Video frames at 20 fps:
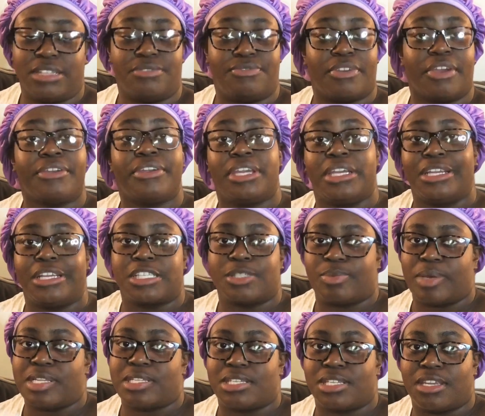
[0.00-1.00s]
It's very
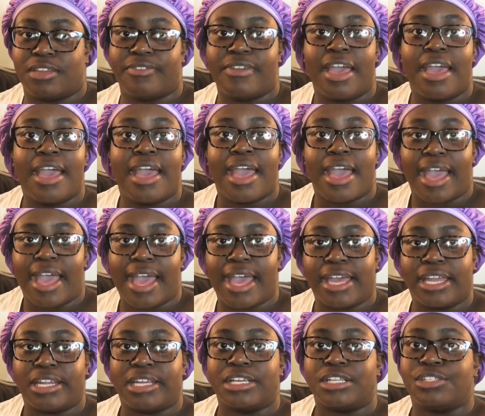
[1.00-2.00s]
inexpensive
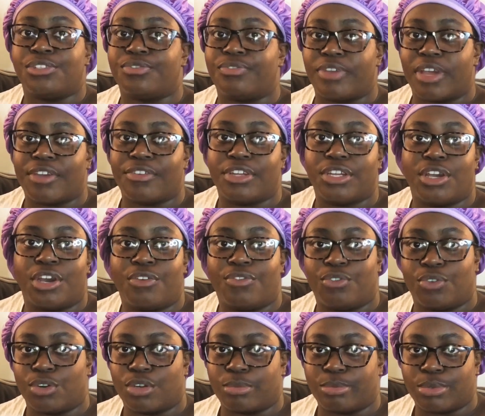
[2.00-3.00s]
and it's very
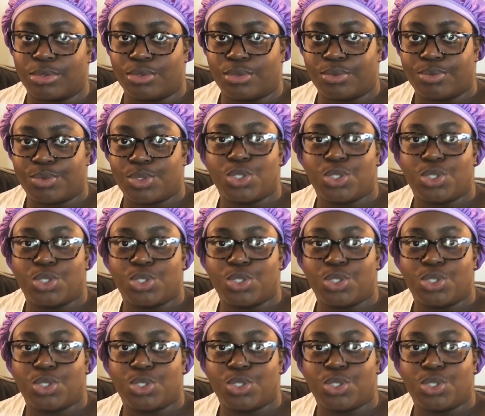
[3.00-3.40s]
affordable.